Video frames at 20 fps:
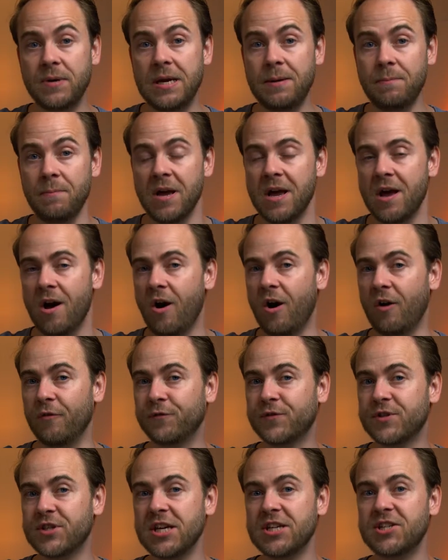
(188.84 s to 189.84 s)
beam of
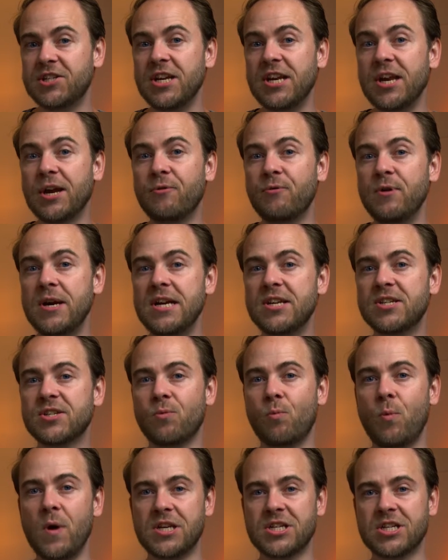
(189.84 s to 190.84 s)
60 degrees,
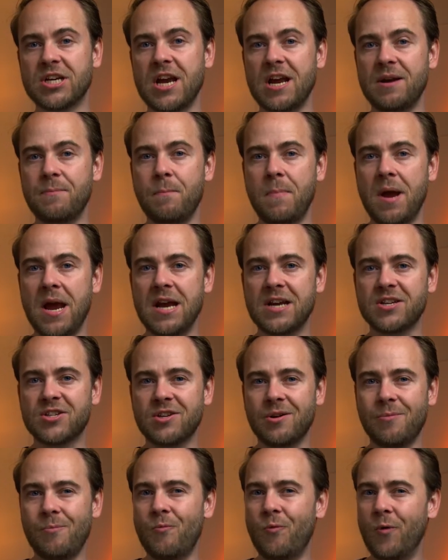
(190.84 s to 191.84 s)
which can make
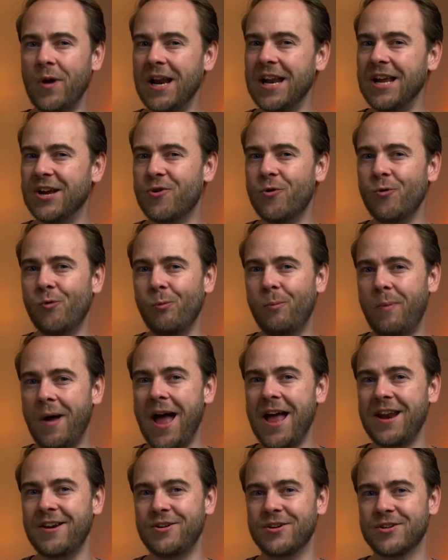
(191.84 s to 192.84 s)
some really cool
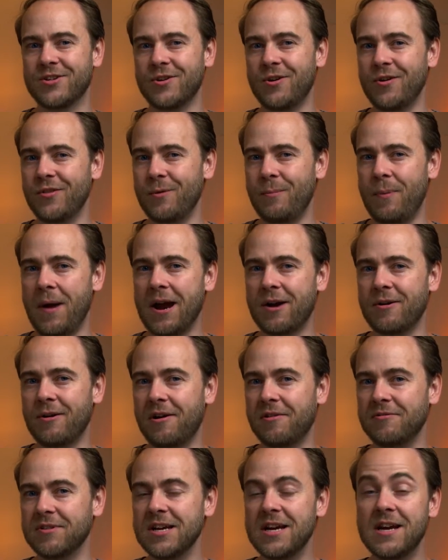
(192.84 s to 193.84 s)
patterns on the
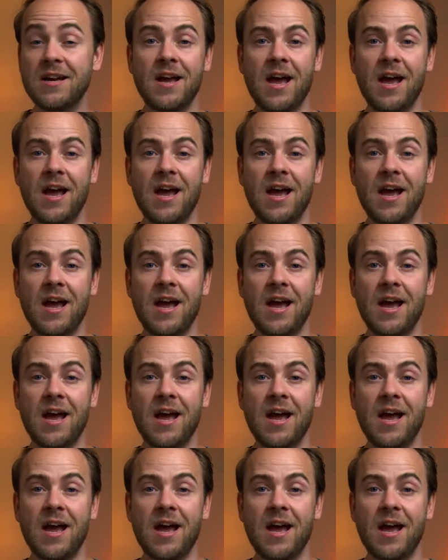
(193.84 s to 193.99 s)
background.